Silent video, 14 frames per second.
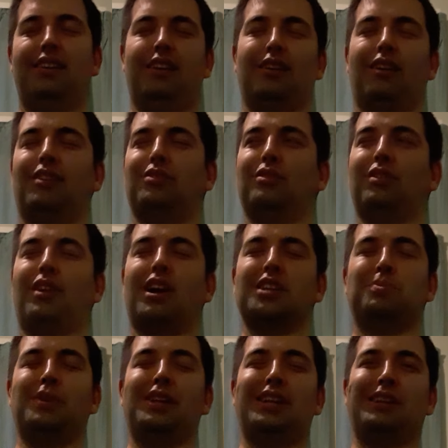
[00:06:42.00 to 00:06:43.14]
although it cost
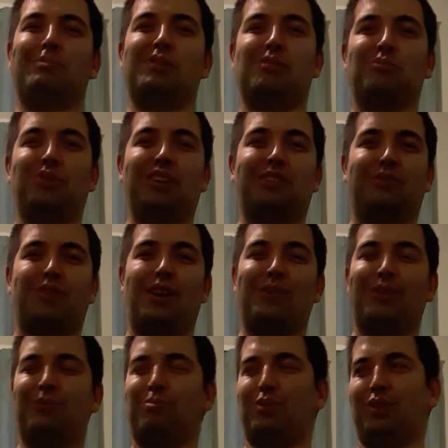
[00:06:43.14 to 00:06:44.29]
me a little bit of money to follow
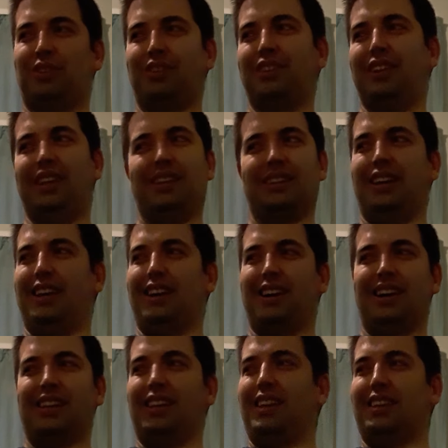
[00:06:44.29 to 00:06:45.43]
it, but it
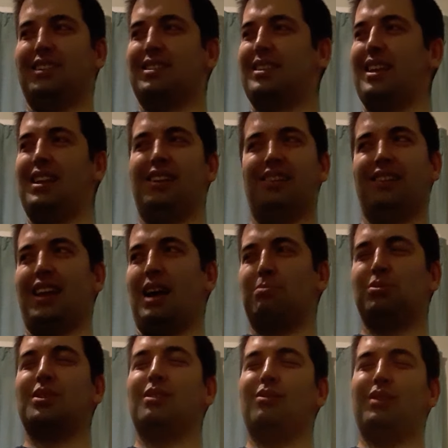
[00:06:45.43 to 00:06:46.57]
I still
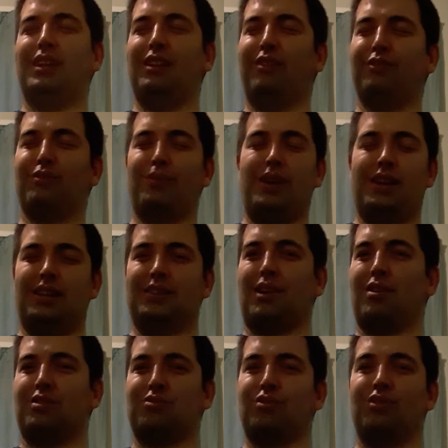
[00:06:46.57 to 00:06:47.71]
absolutely love the way this
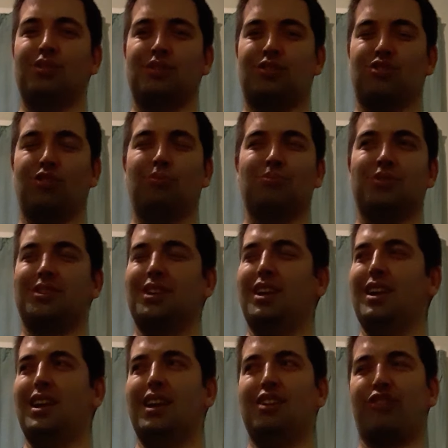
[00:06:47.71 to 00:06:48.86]
horse runs, jumps,
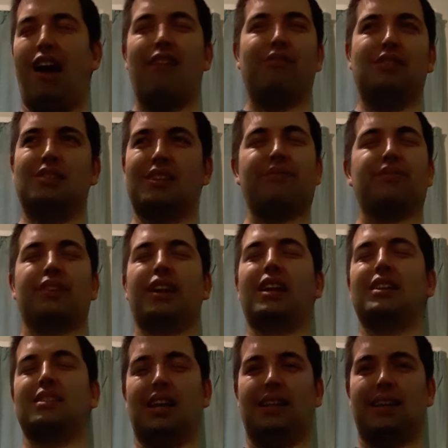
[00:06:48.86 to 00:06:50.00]
travels, everything
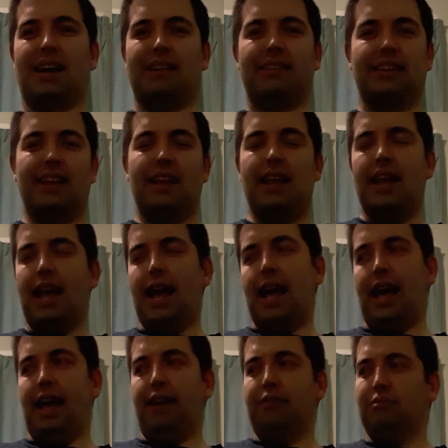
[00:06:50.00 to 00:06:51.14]
else like that.
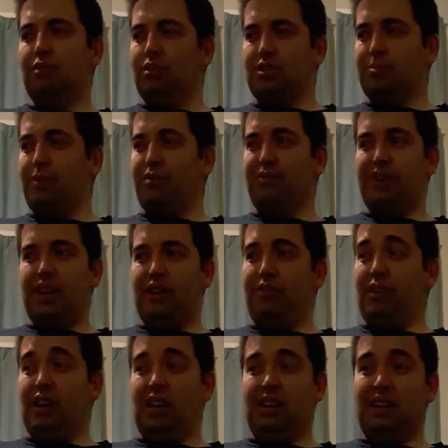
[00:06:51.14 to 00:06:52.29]
Uh, looks to be really,
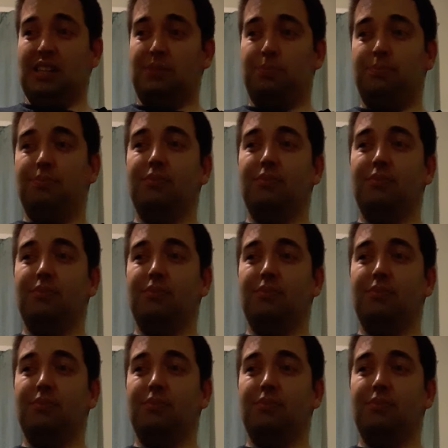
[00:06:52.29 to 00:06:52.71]
really nice,